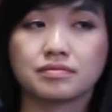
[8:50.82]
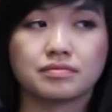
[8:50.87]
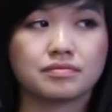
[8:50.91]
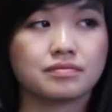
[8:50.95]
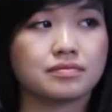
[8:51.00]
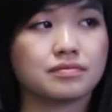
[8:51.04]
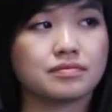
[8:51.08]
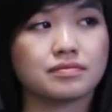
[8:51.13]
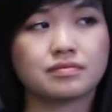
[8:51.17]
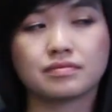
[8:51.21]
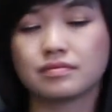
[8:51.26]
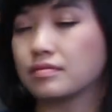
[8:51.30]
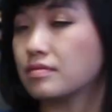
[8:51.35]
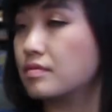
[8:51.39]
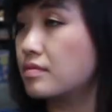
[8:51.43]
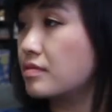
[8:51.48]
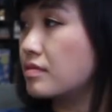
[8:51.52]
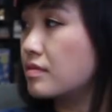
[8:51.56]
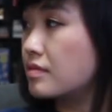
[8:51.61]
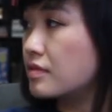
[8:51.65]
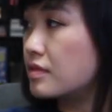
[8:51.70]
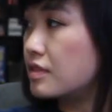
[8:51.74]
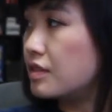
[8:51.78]

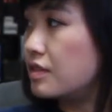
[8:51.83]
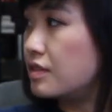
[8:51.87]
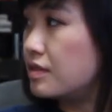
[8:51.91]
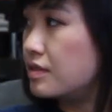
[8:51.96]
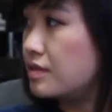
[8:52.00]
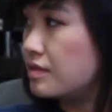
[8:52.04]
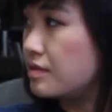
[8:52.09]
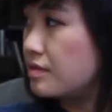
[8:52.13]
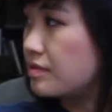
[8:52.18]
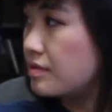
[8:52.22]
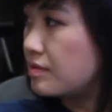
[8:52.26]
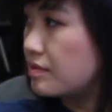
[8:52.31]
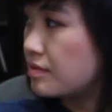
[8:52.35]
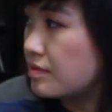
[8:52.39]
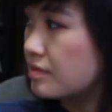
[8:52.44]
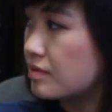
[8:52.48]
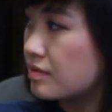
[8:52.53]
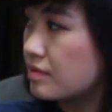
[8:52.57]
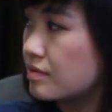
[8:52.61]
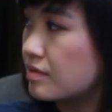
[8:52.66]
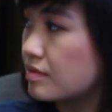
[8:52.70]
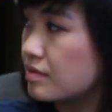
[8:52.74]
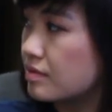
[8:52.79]

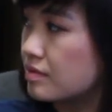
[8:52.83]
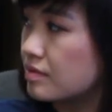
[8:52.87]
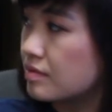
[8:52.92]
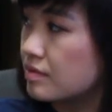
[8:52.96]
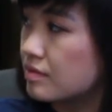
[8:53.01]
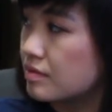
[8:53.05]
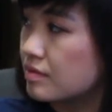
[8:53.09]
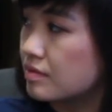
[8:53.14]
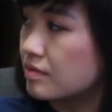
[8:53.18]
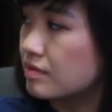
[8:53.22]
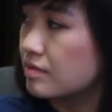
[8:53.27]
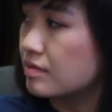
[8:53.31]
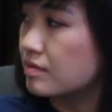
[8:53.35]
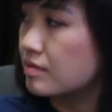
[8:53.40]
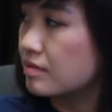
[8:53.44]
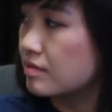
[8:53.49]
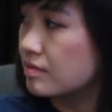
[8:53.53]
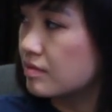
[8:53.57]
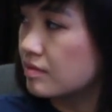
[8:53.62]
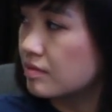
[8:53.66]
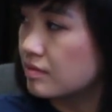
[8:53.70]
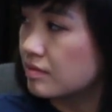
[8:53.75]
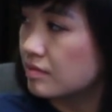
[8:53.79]

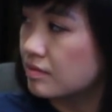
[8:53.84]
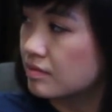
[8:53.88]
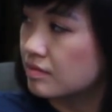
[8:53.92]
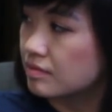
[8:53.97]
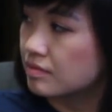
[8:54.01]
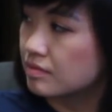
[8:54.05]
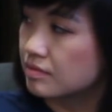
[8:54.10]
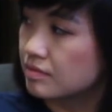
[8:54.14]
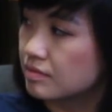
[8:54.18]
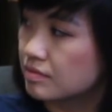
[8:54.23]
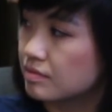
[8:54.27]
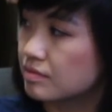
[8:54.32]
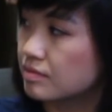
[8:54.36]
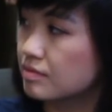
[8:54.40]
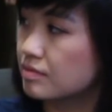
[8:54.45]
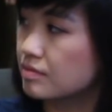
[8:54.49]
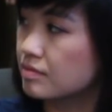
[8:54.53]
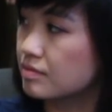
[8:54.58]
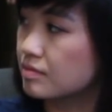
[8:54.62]
(not speaking)